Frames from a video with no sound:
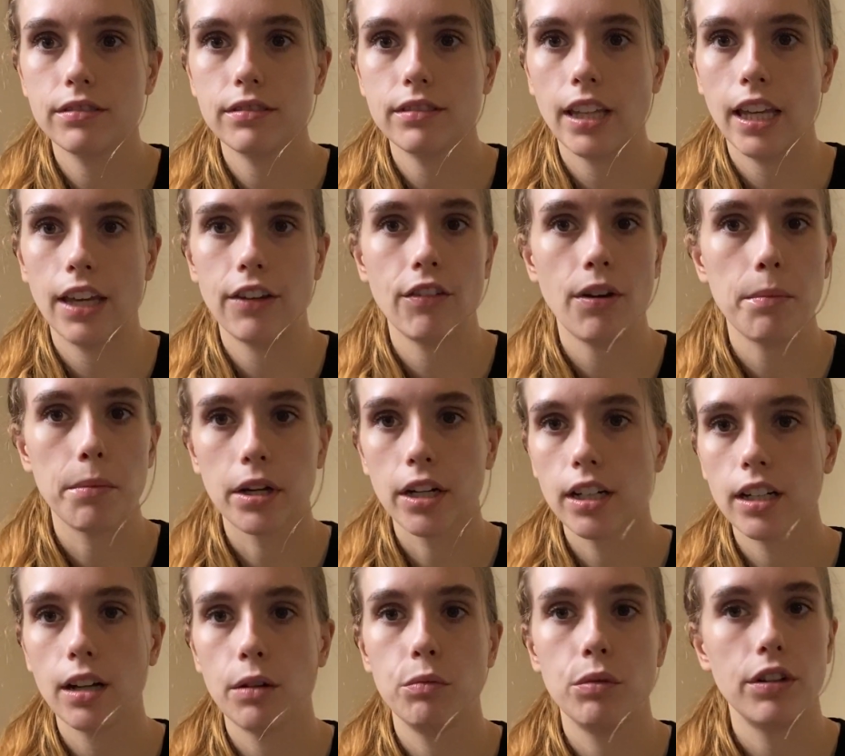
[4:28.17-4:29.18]
Like if I'm hurt,
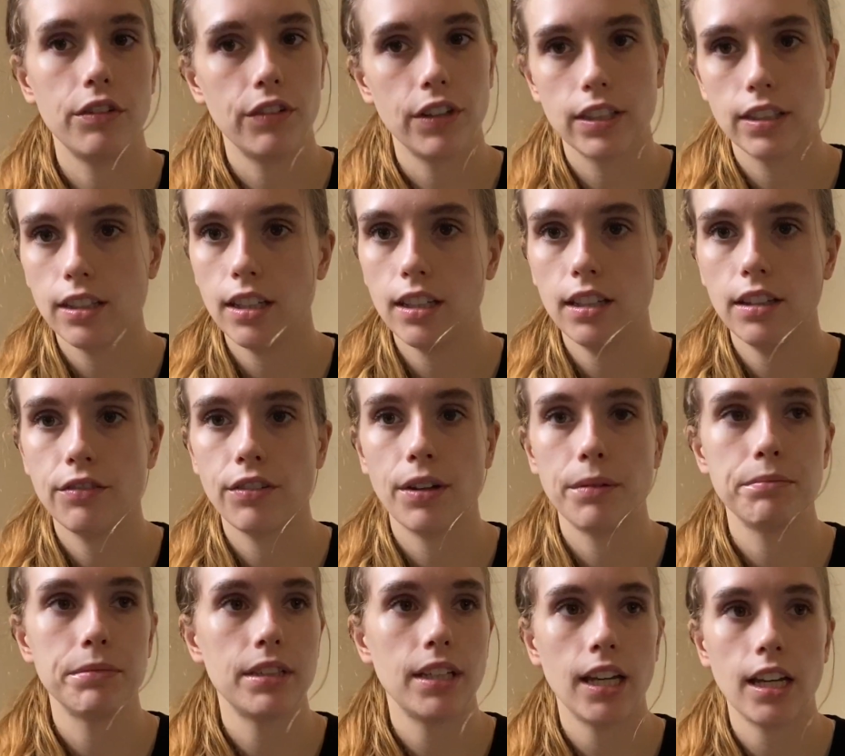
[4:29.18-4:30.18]
I want to fix it. If
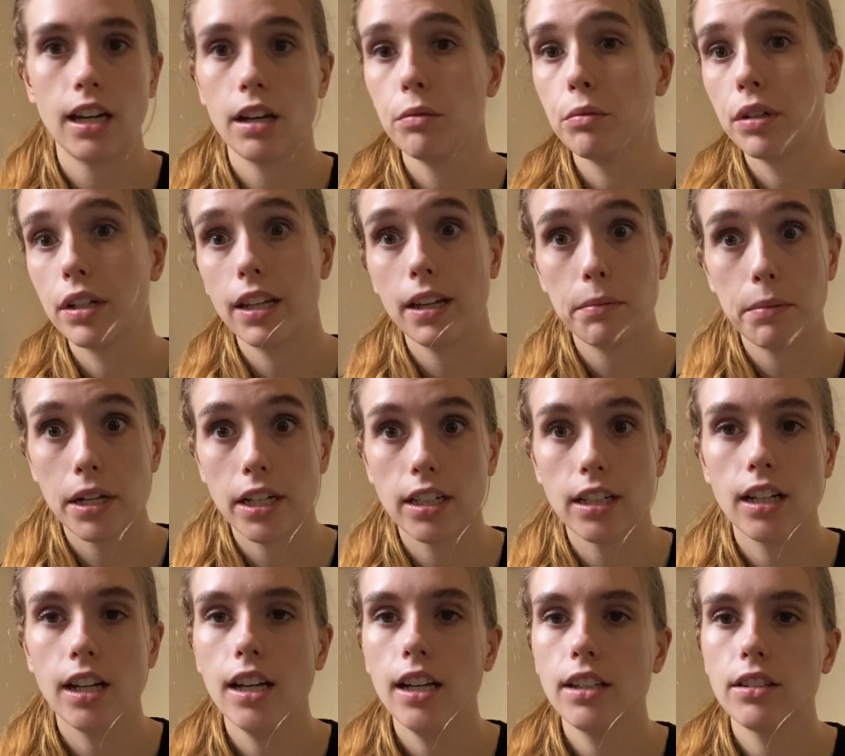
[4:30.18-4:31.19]
I'm sick, I want to get better.
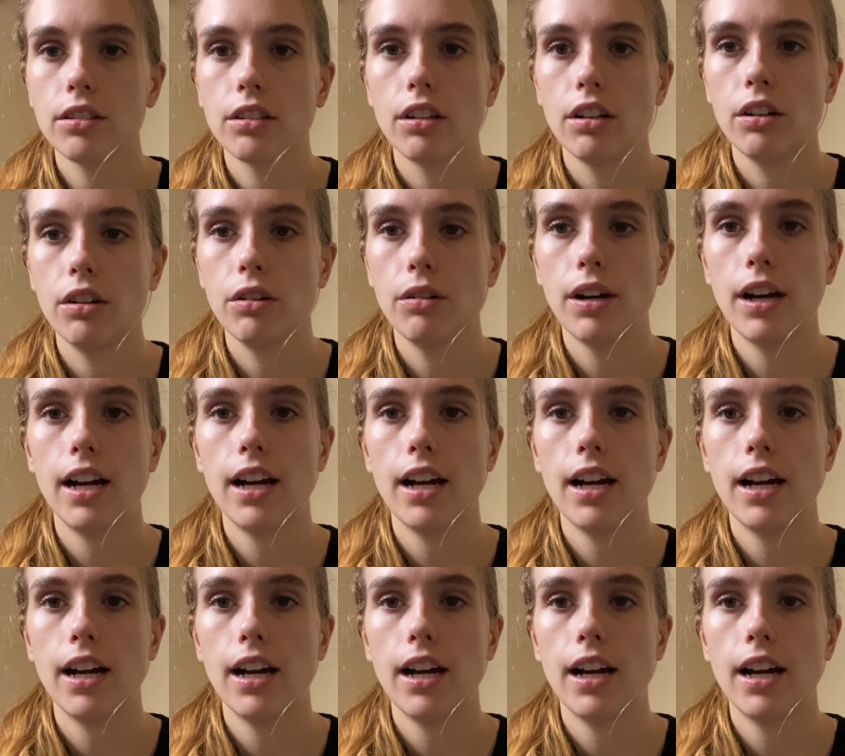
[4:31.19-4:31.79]
So